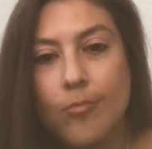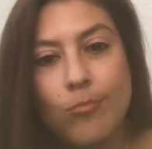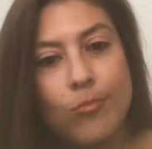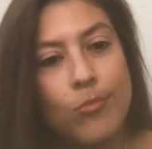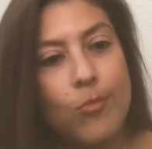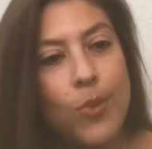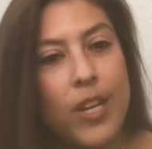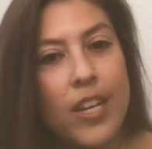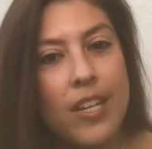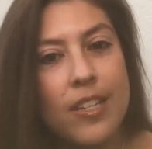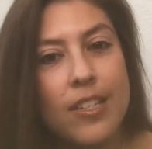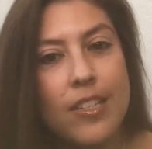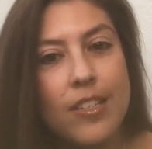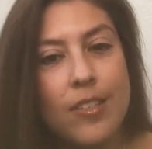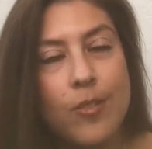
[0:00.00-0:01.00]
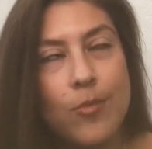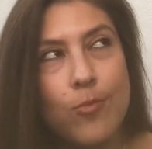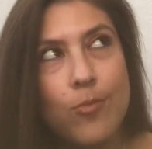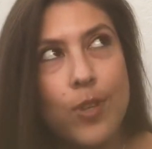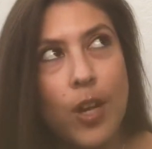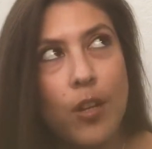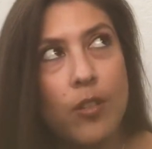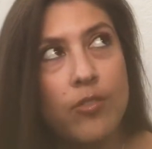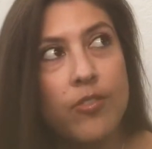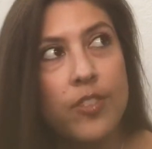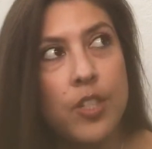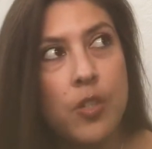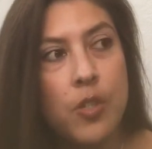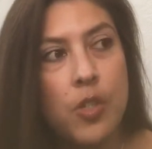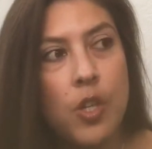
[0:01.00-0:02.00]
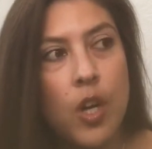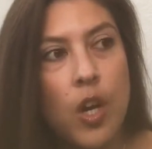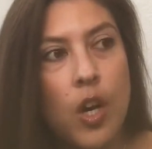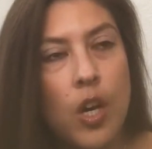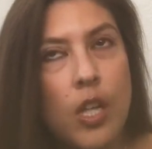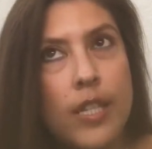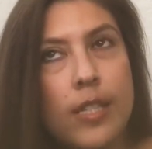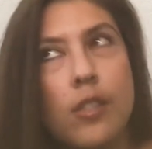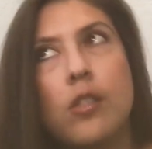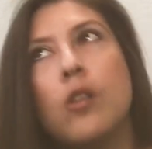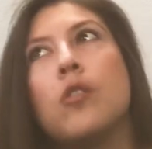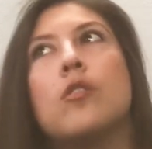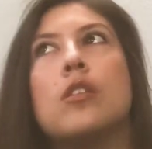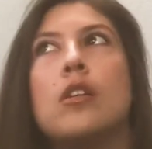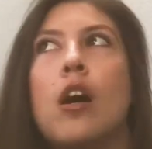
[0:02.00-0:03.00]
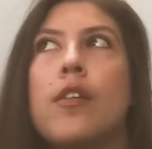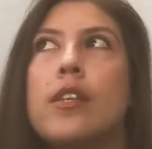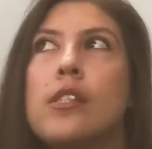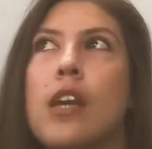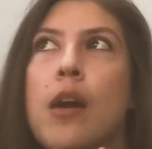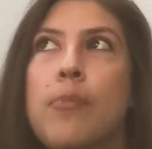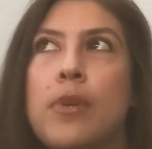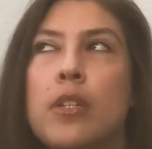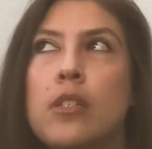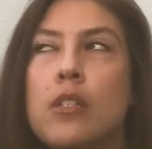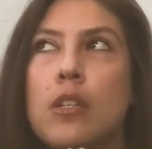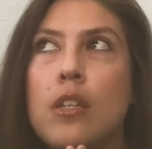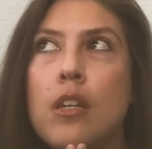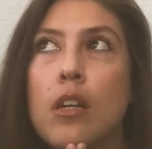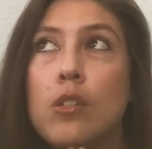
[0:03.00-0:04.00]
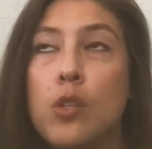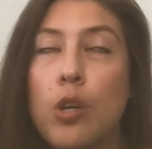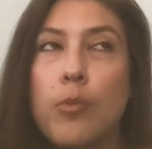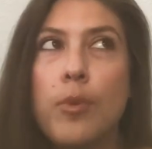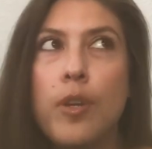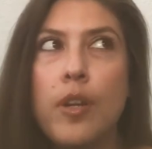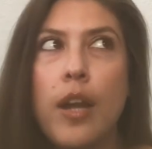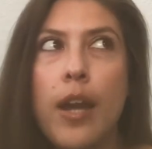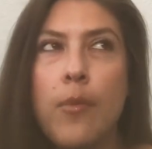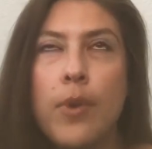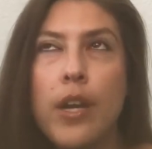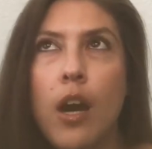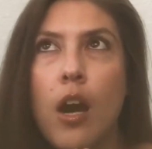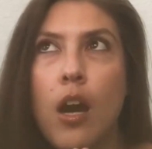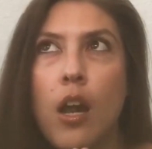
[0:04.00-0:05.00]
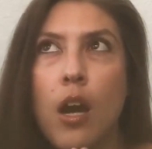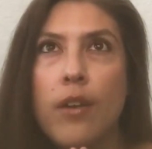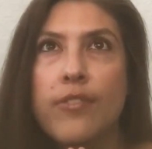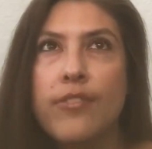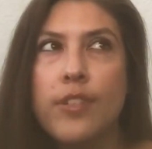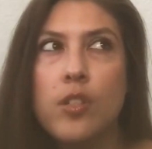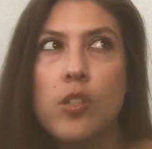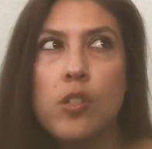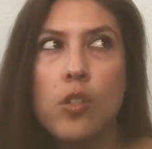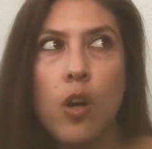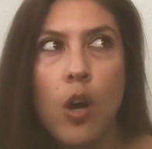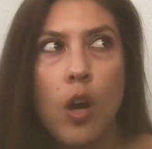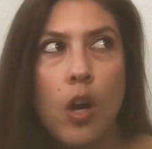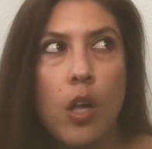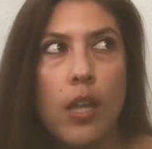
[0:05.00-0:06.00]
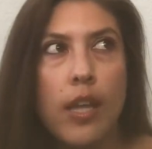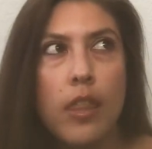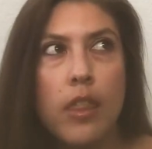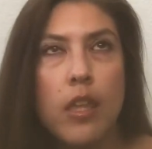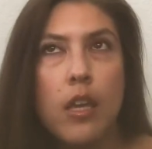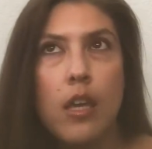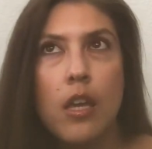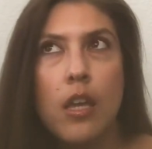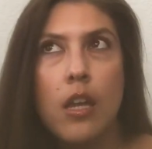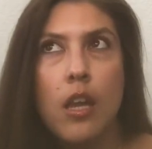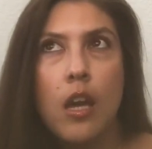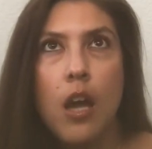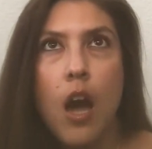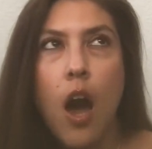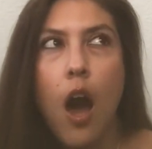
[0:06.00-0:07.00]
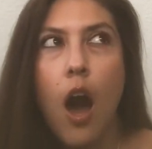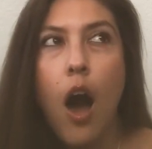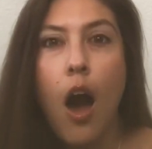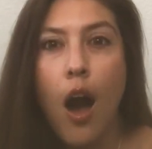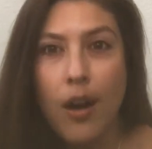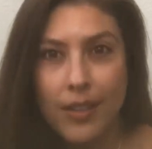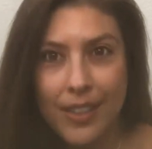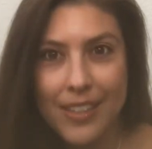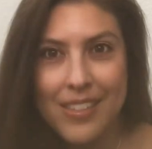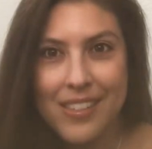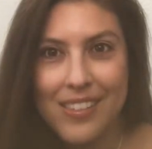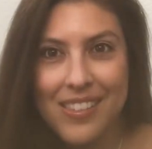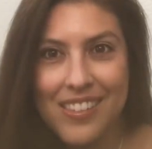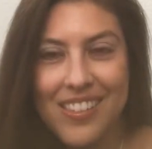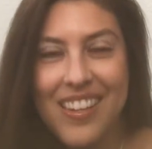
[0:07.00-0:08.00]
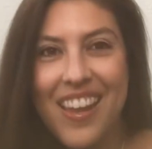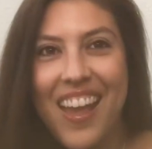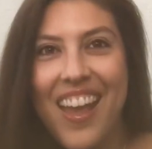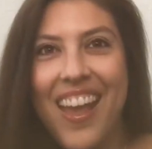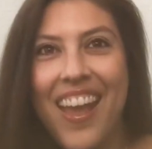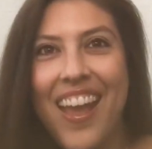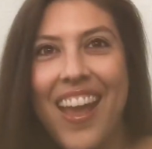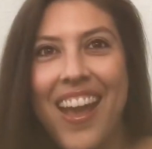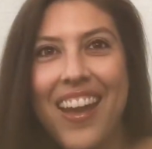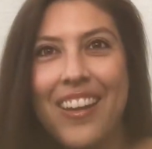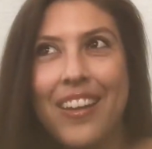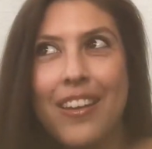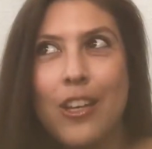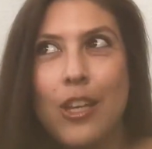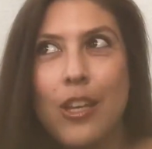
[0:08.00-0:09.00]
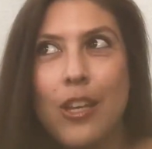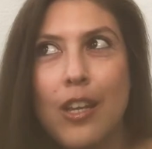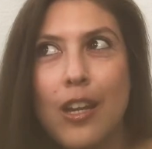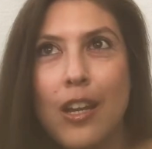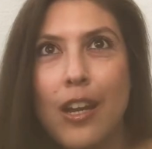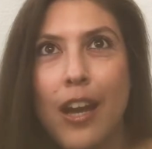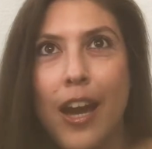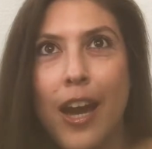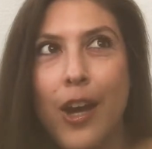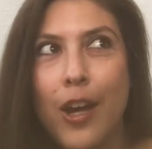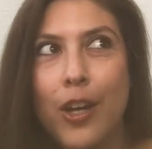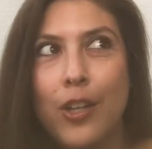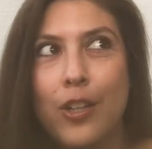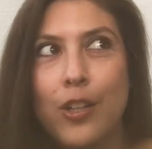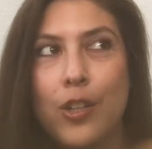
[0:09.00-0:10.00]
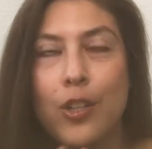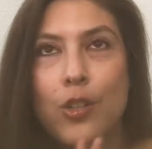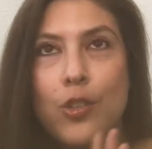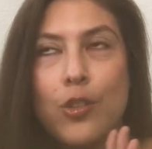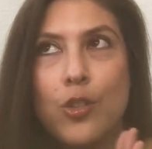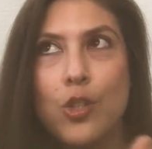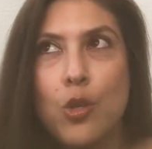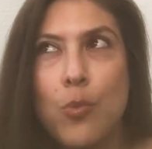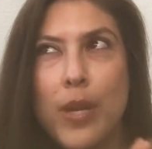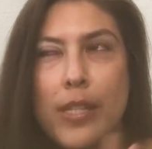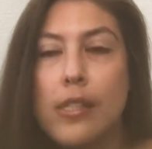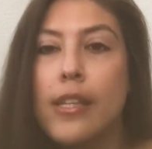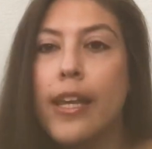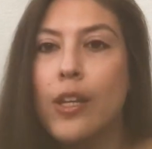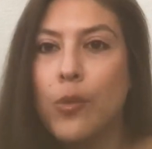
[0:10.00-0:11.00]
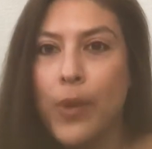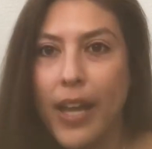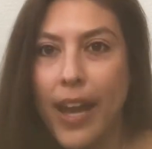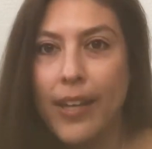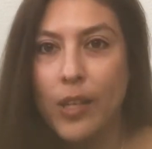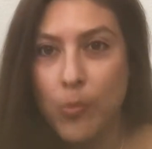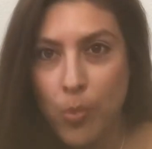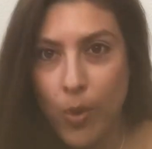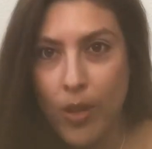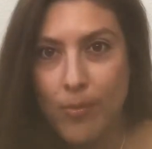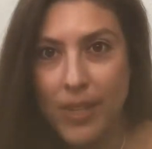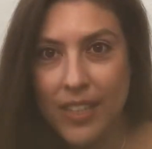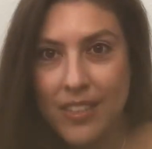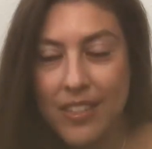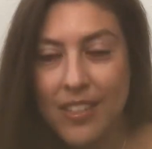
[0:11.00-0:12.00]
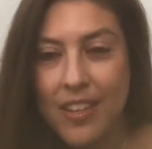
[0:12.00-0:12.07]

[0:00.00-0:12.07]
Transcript: we got our first call, and so all this happened in October, and we got our first call, I think, in August, and had 2 weeks later we had an appointment.